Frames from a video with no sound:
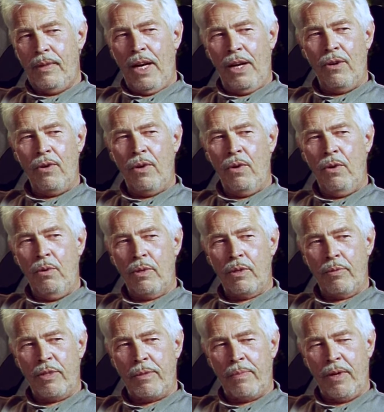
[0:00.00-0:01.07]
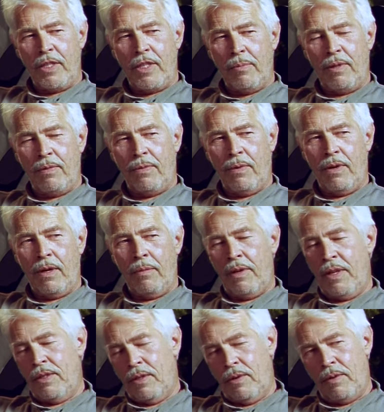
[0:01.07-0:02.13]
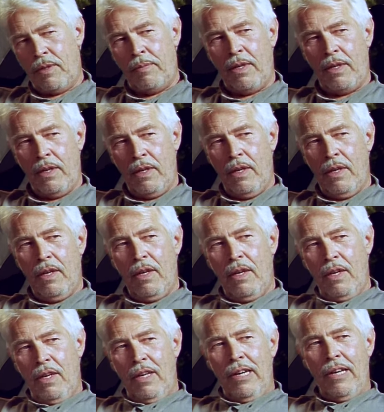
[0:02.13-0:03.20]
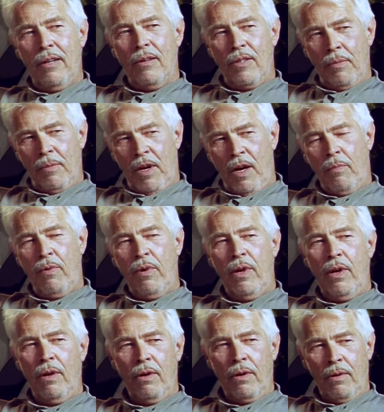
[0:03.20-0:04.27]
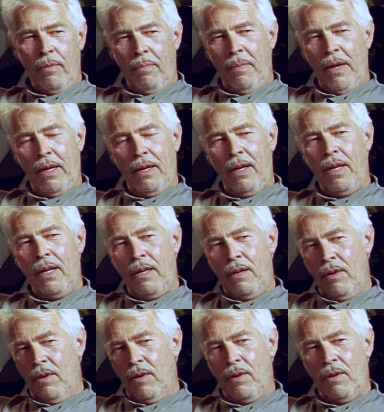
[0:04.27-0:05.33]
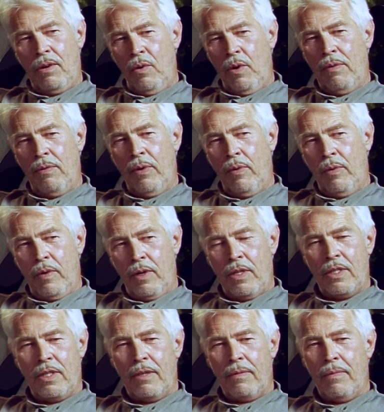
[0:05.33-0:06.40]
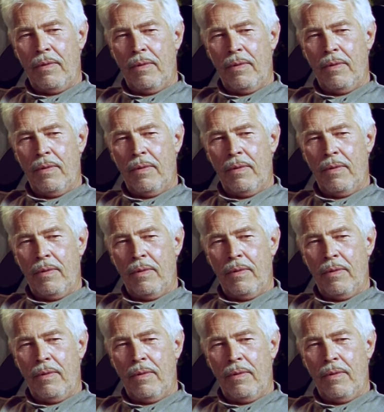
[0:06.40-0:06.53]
I don't know who was responsible for it. I mean, there's always been either Jim Aubrey or Melnick or whoever it was.